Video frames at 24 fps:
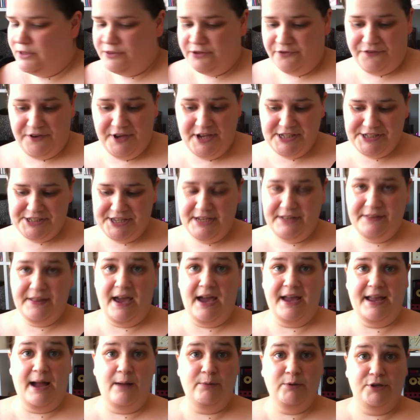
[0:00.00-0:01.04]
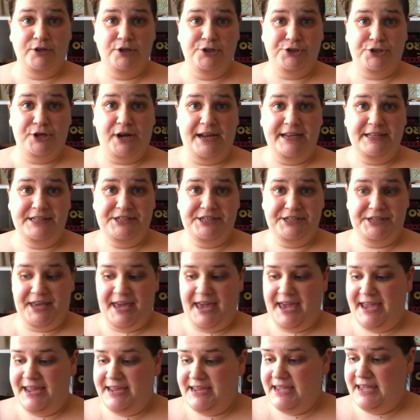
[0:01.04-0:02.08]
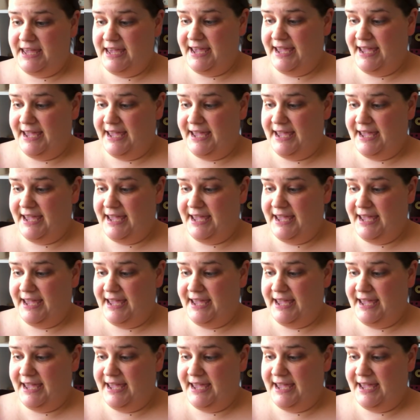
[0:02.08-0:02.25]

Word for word: The first thing that I am going to try today